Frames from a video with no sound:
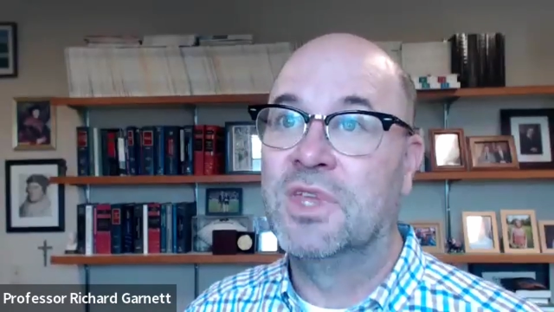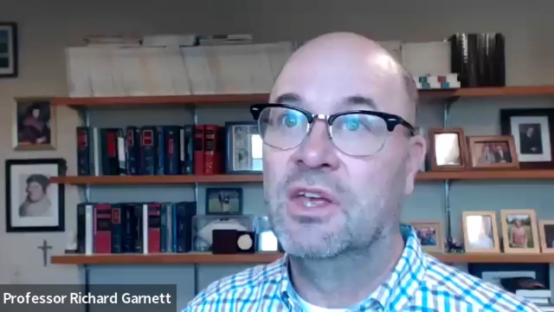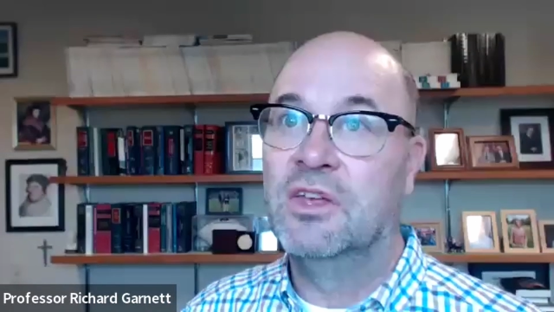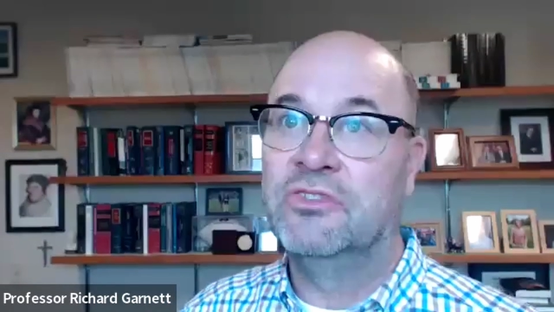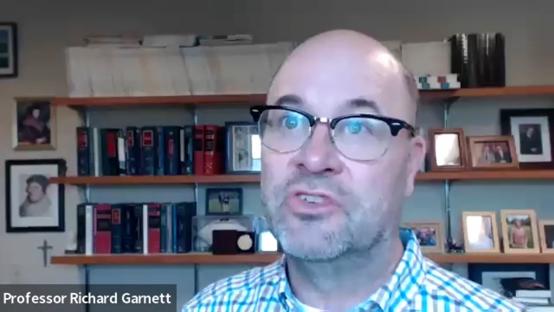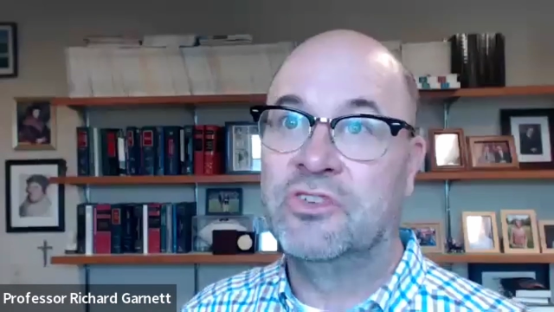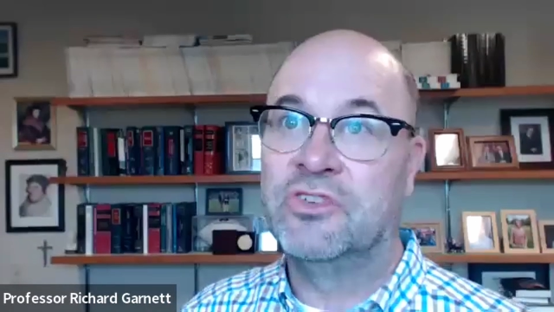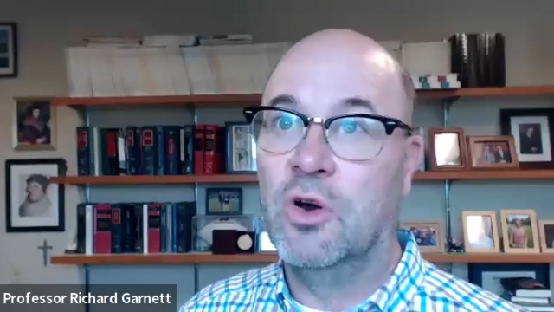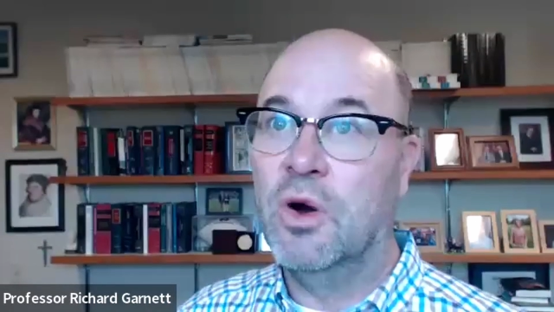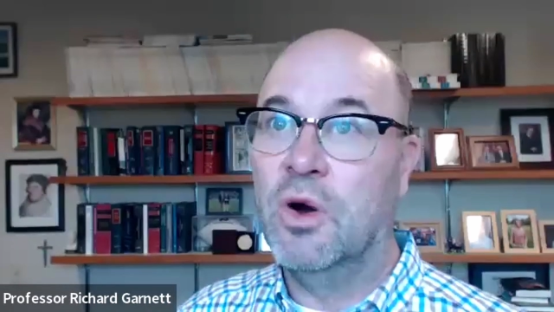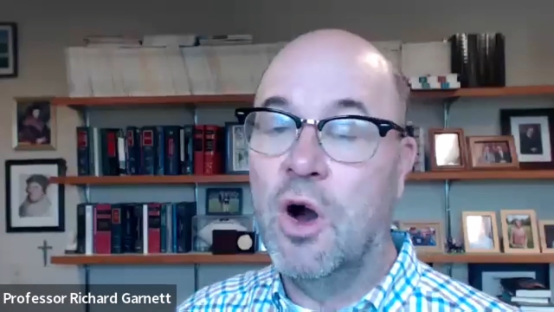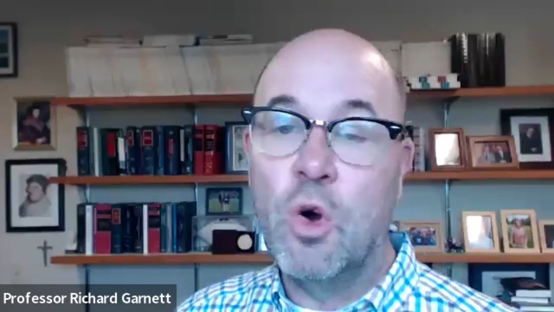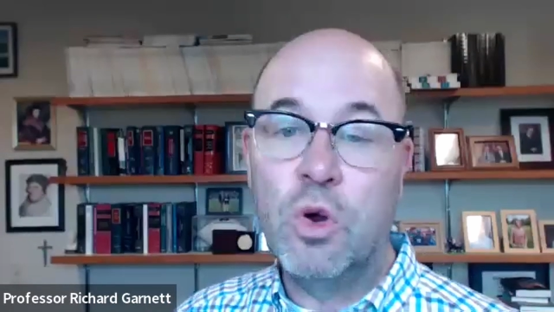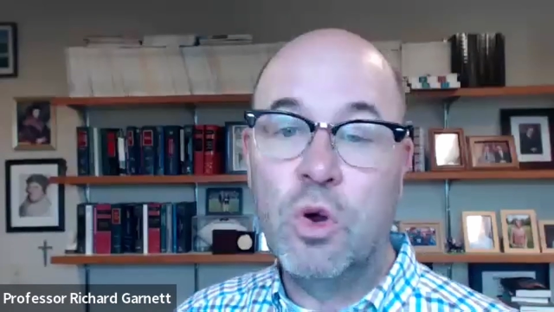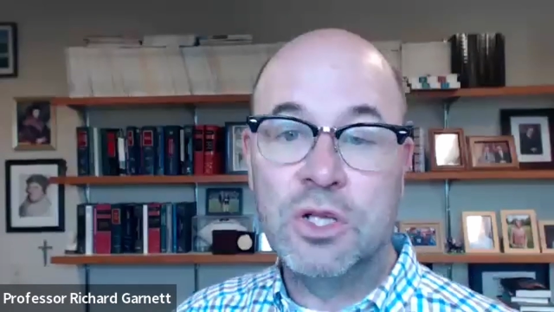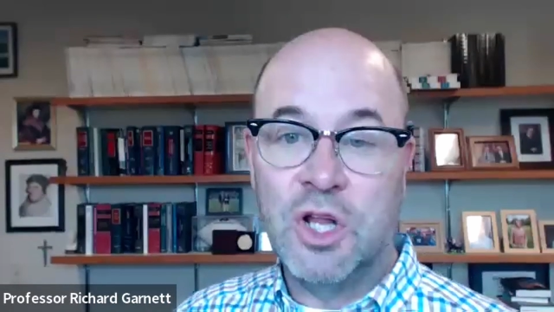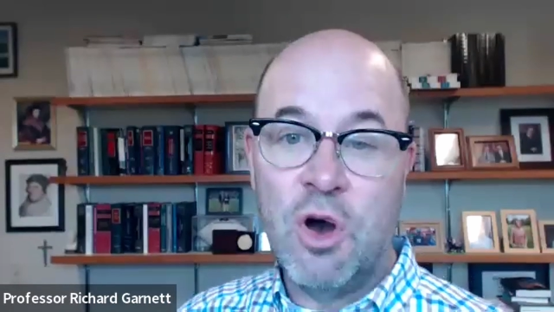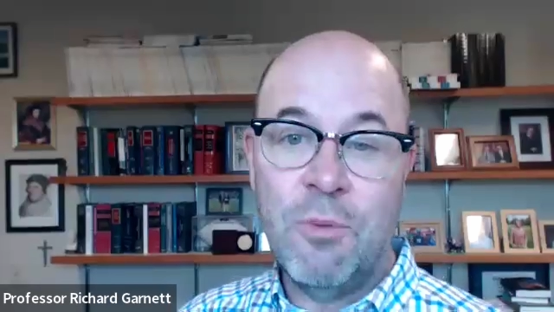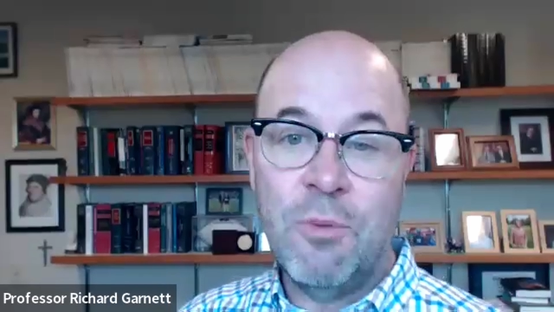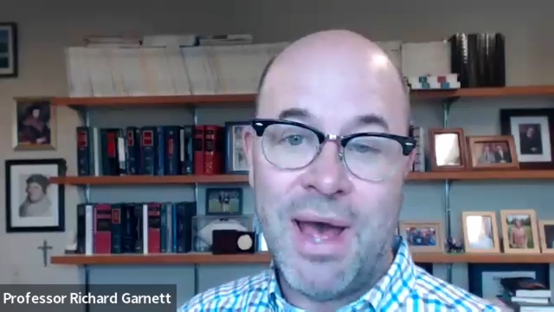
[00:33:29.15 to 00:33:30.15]
So
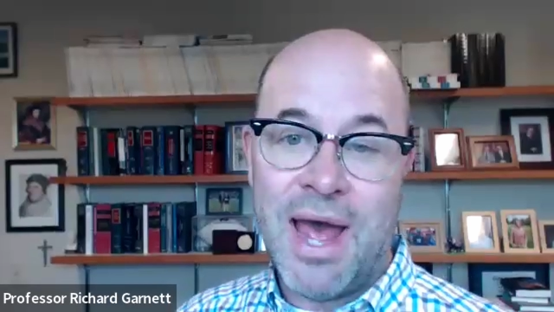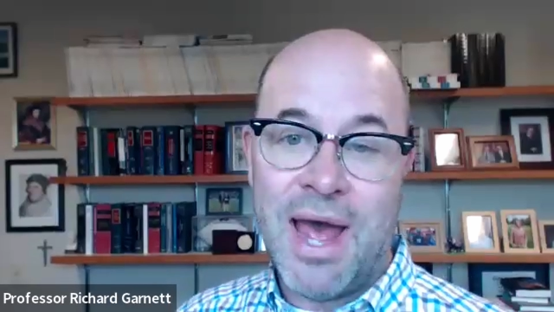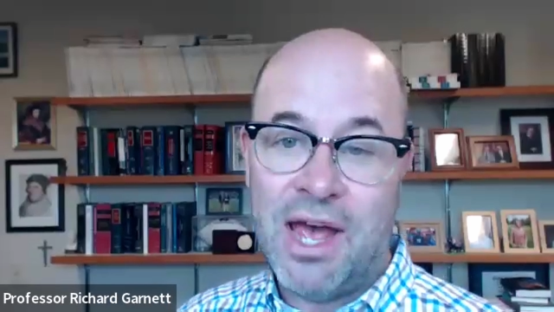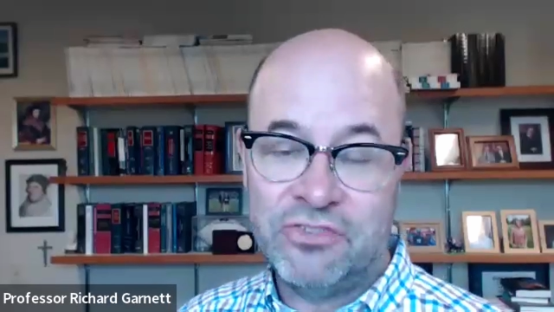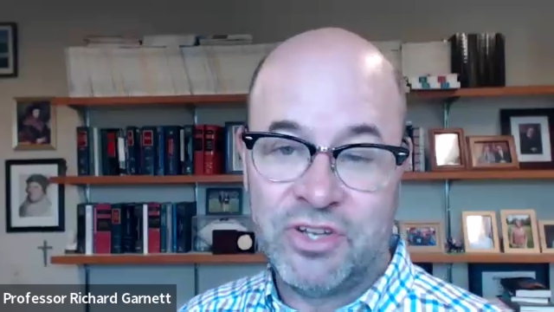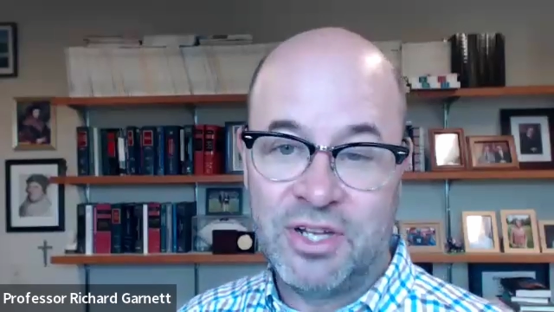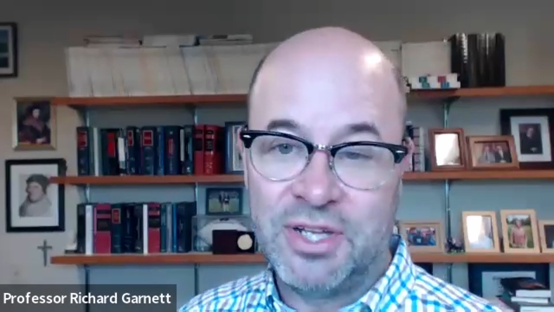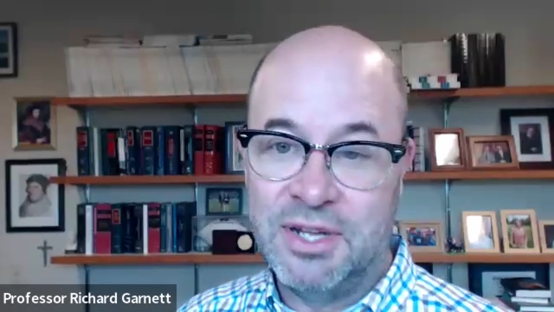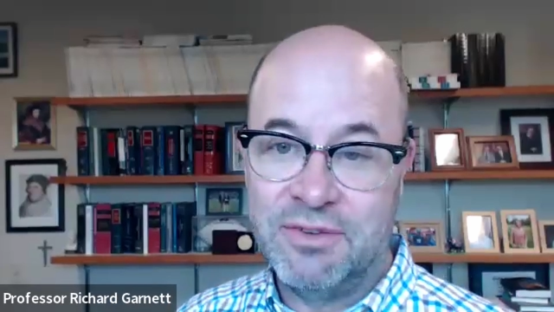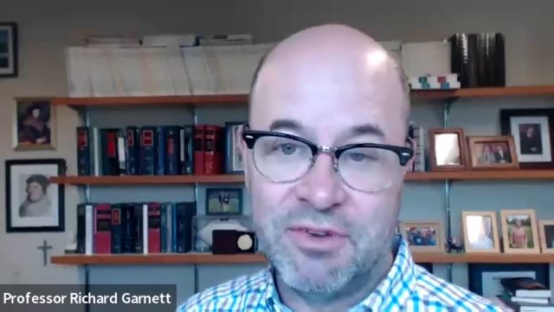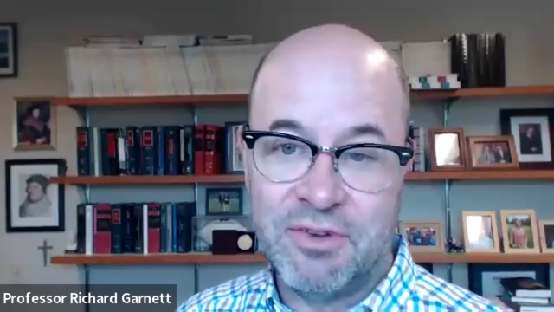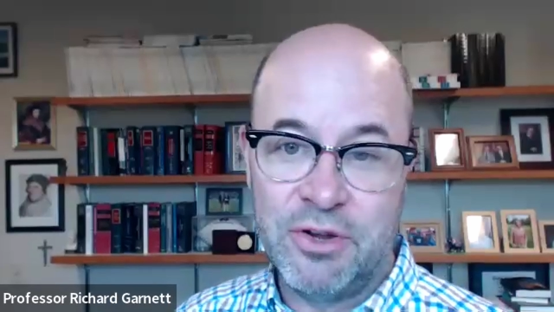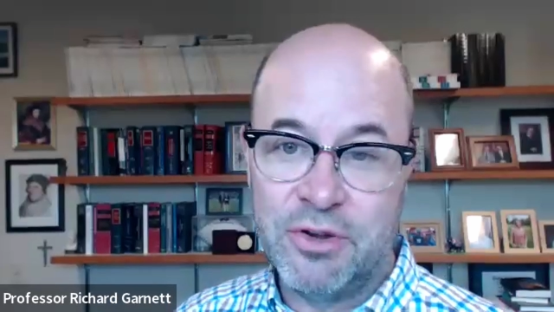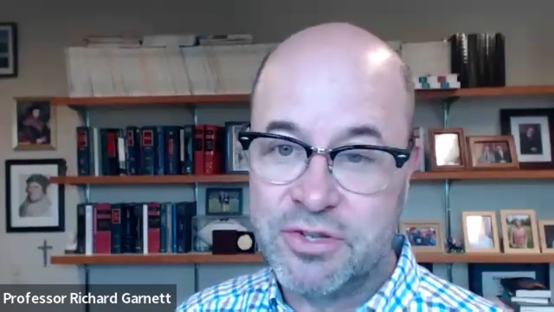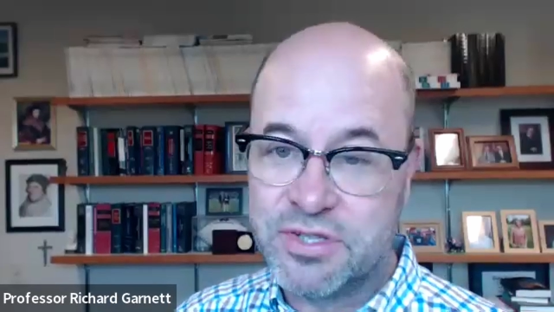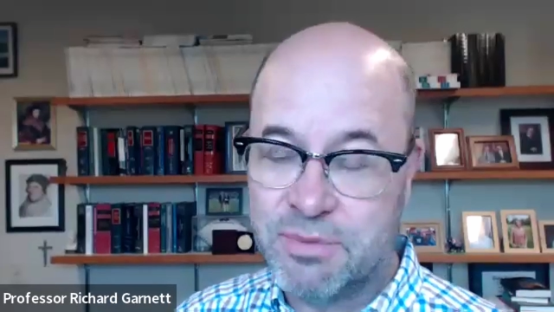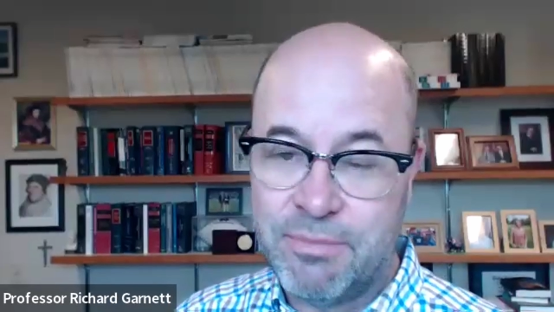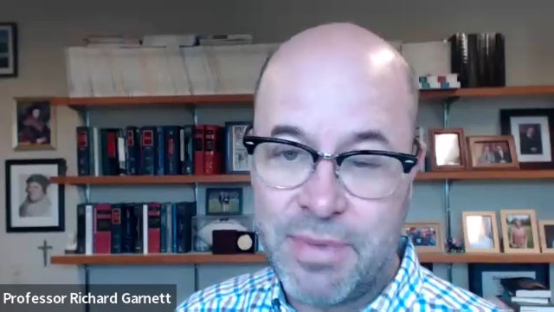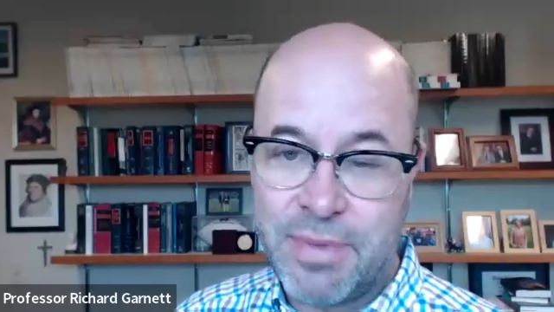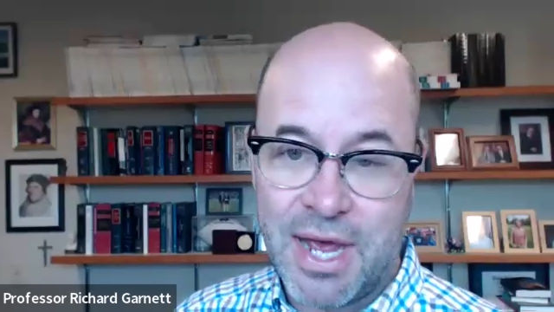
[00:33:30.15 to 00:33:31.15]
Oklahoma has to live under
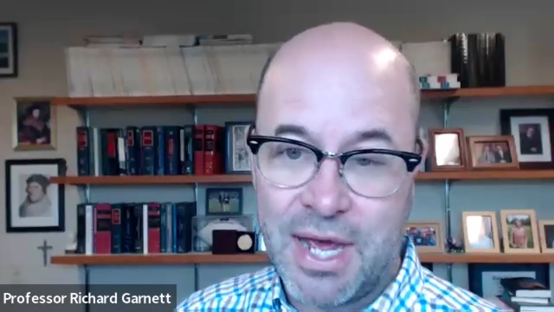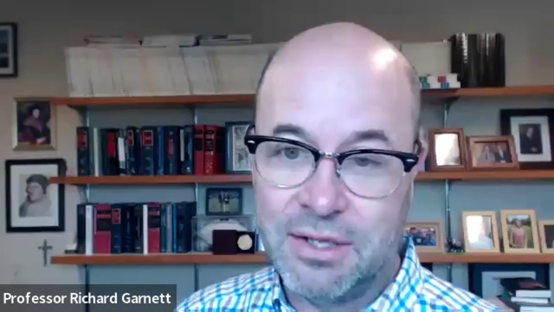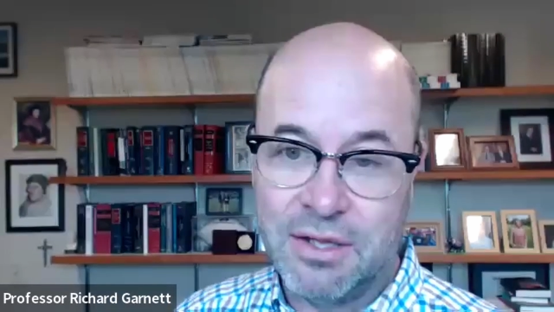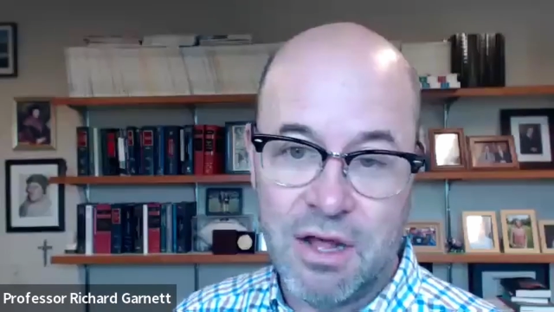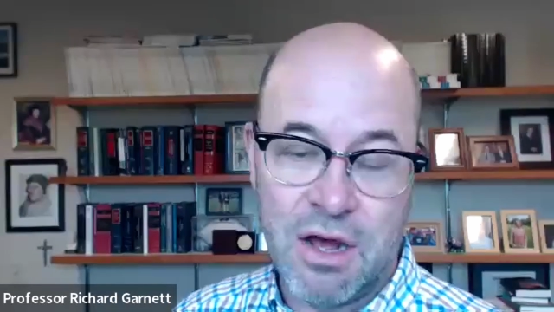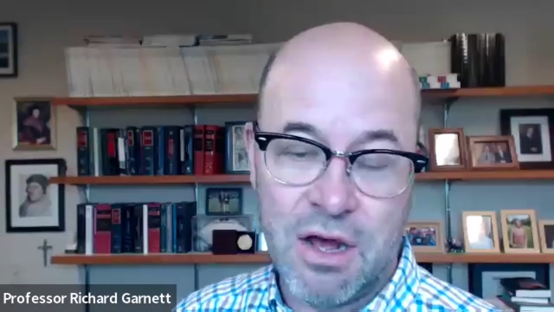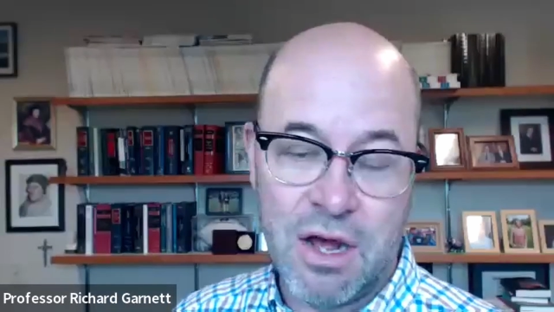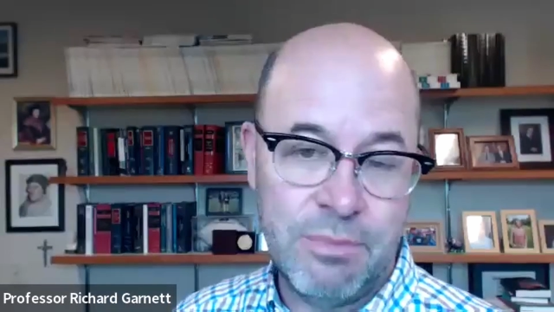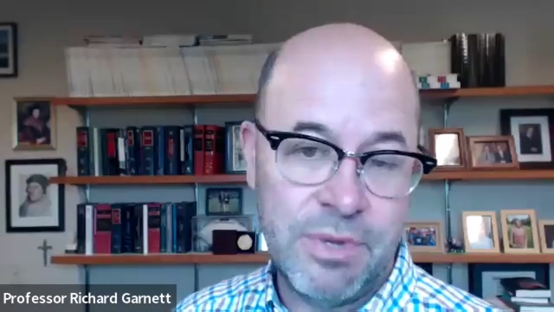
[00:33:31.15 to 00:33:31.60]
some bad law,